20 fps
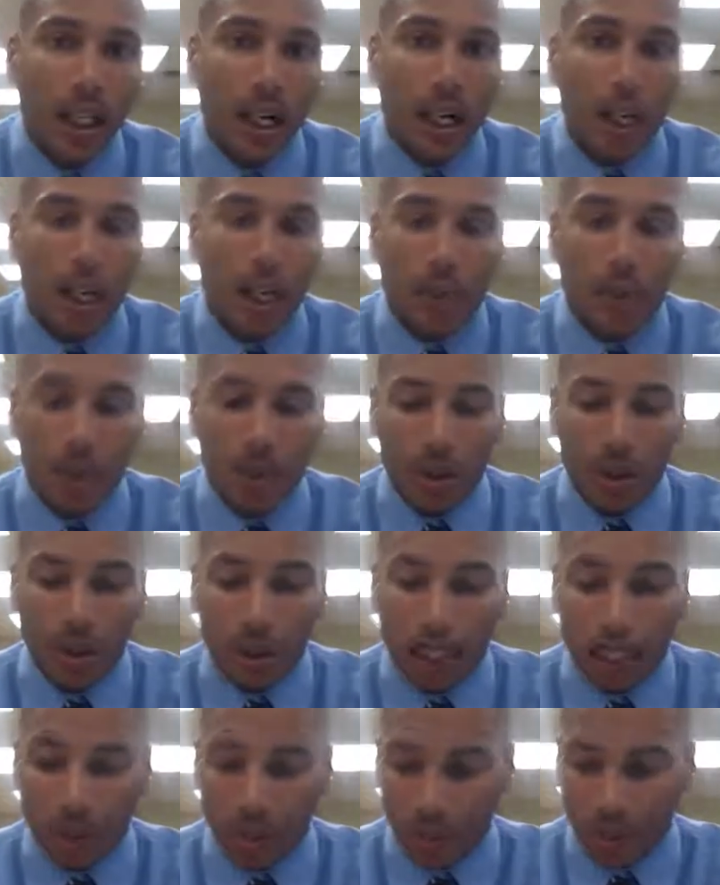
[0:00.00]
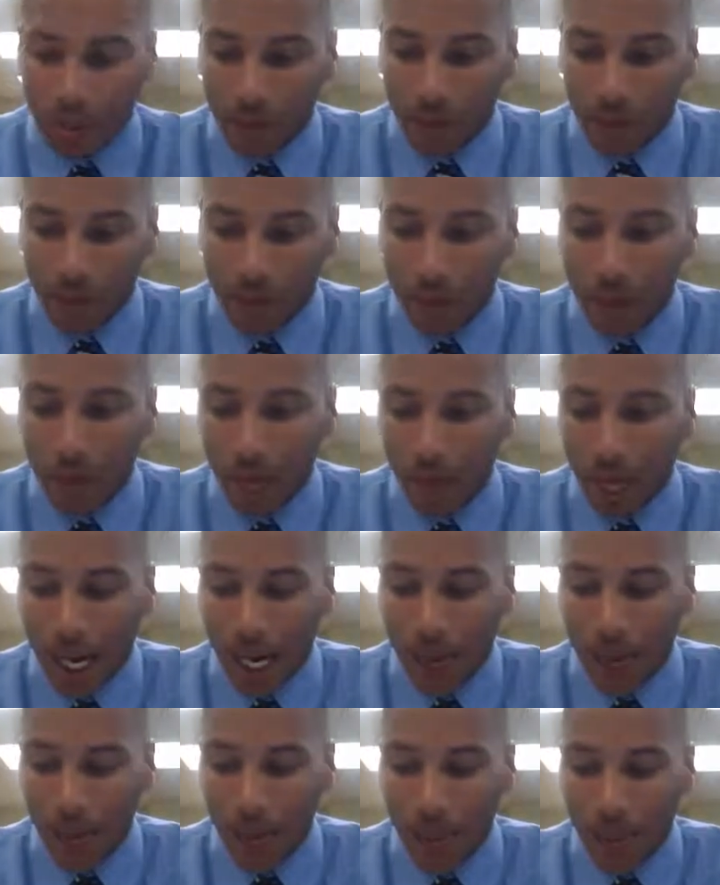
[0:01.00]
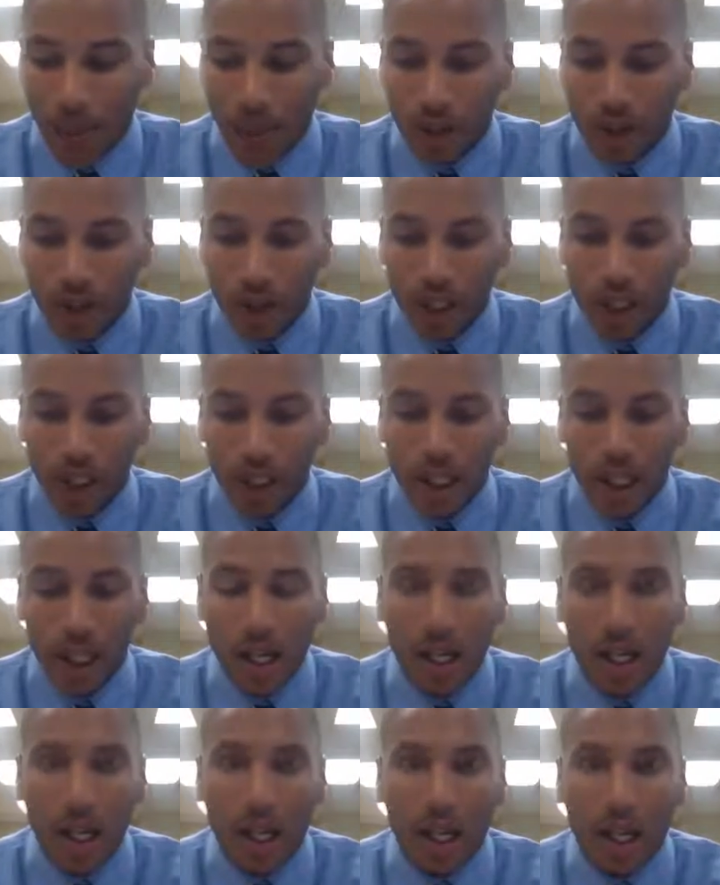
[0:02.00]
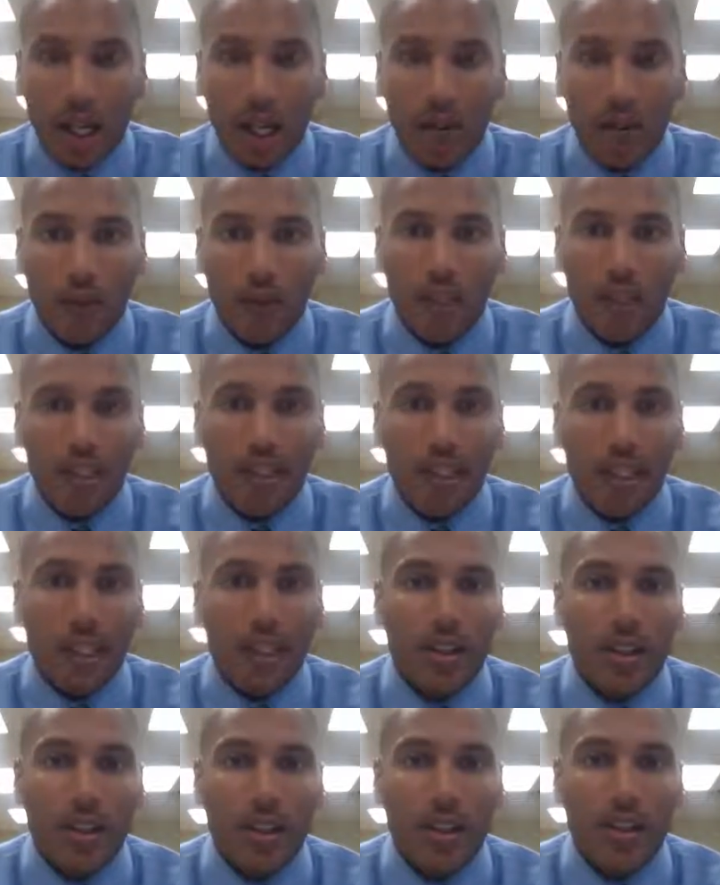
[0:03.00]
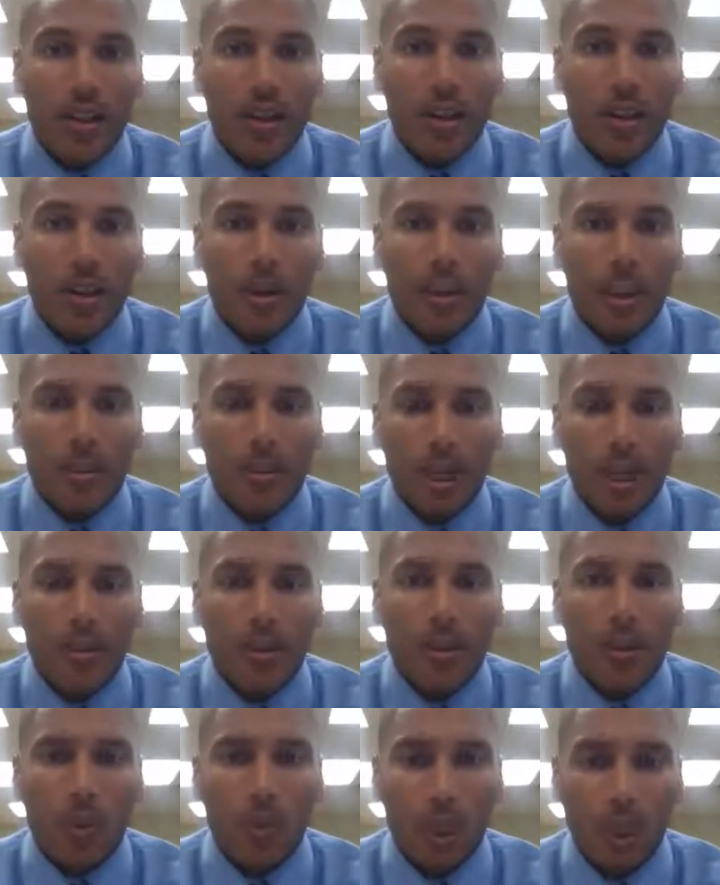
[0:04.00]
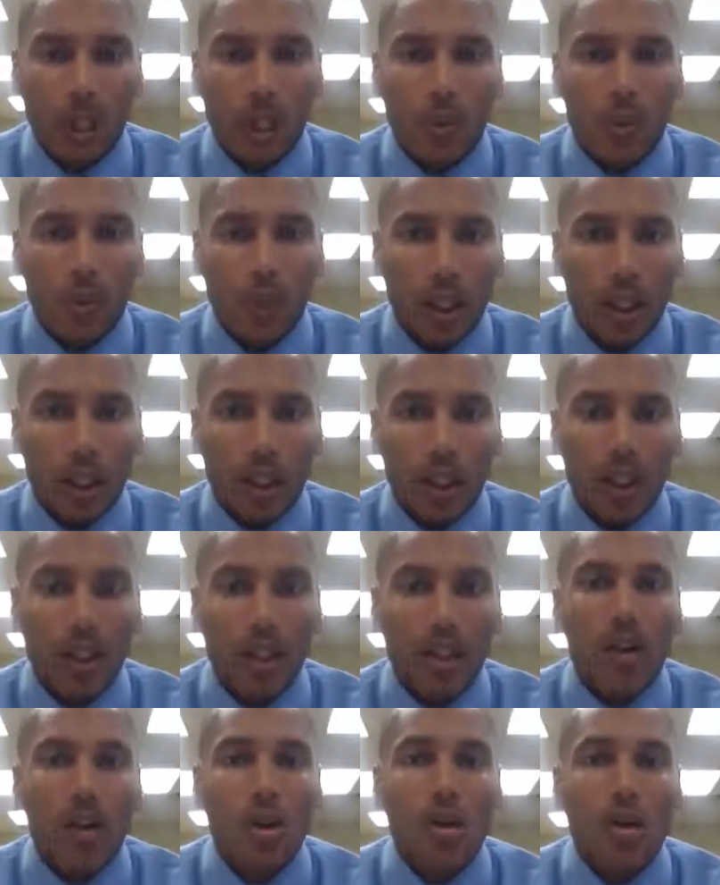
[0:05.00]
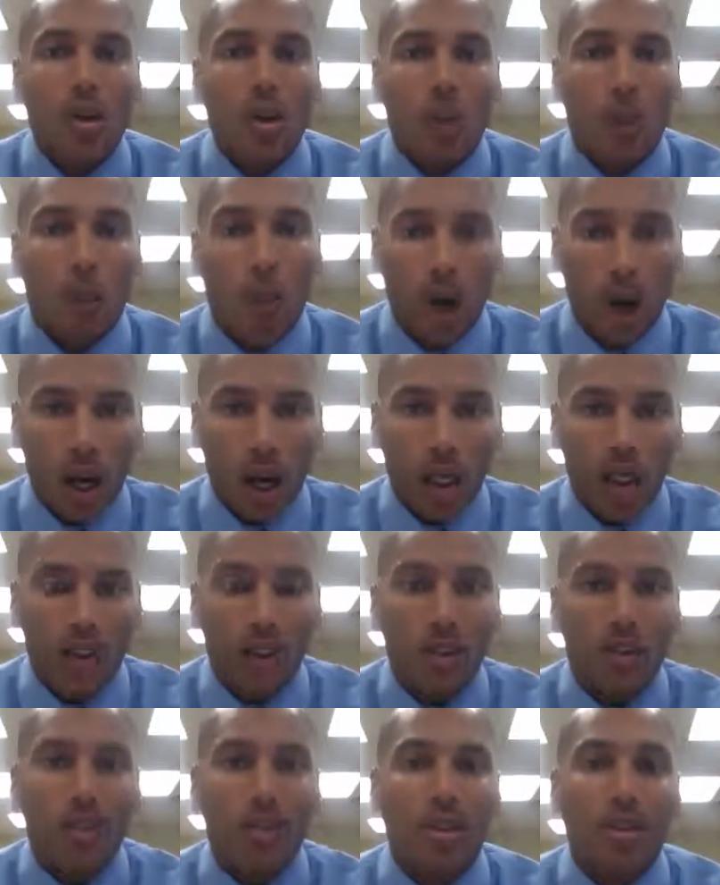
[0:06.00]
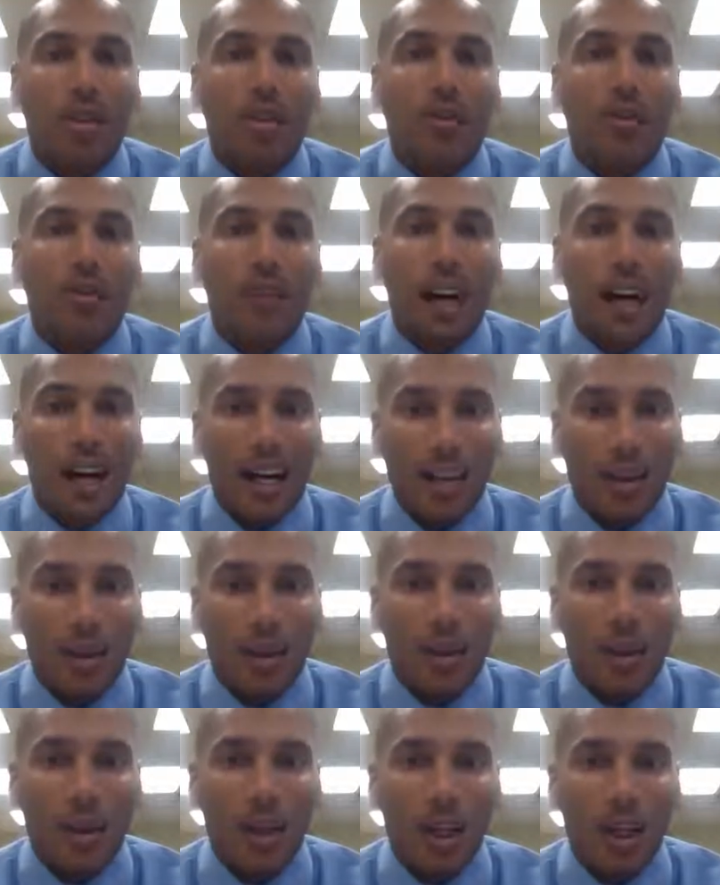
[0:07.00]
When you look at the referent power person, this leader is someone that people really, really want to follow.